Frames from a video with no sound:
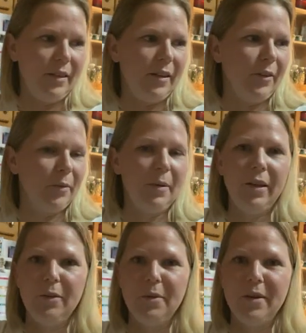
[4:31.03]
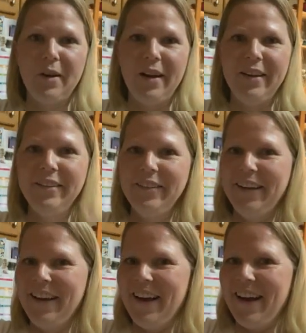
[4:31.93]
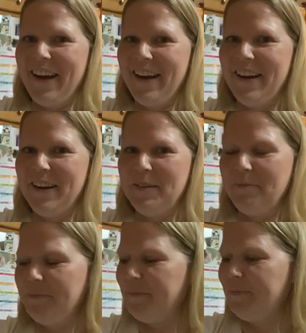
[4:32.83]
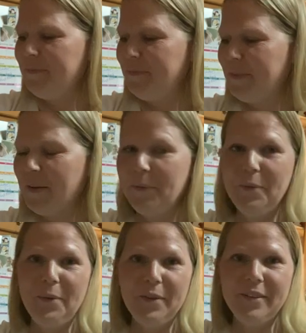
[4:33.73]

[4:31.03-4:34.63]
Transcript: There's my little one crying. Oh,